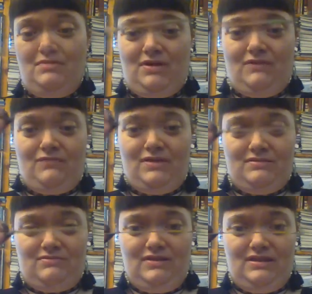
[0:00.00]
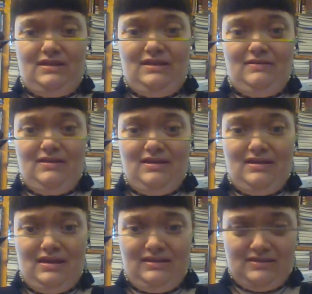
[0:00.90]
my friend really
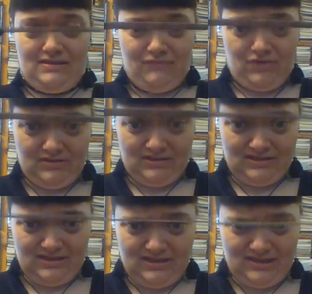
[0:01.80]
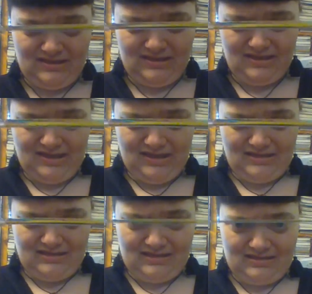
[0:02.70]
hate that. If you can see that,
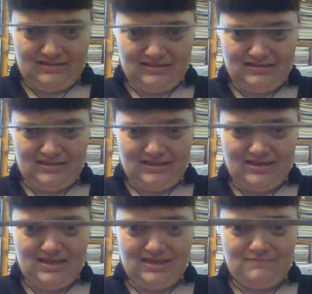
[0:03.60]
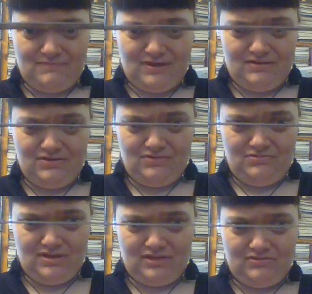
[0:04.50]
this deck is brand new.
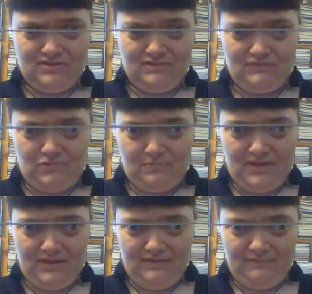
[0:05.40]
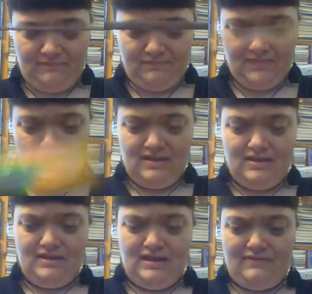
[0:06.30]
Can you see the warping?
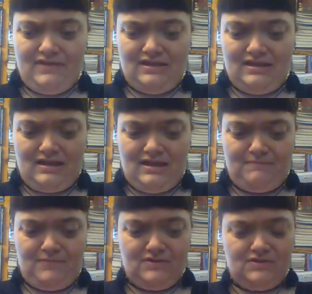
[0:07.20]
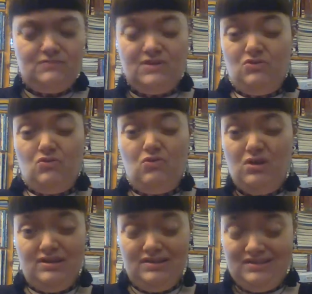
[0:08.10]
Yeah, that happens with
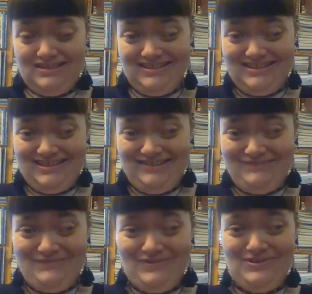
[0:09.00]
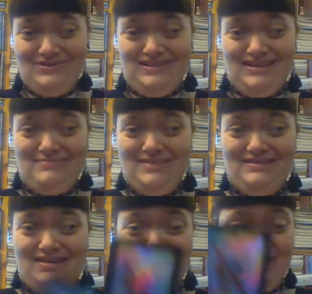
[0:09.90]
all foil. I
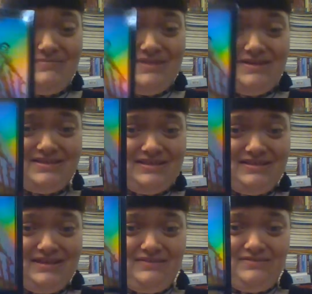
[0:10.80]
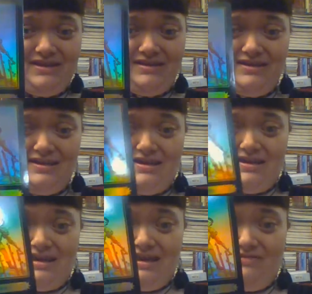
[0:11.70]
mean, I play Magic the Gathering
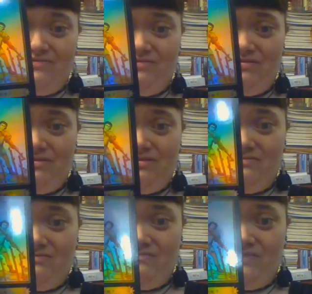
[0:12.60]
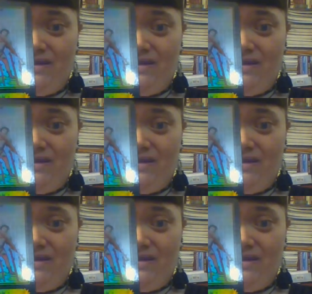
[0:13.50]
and we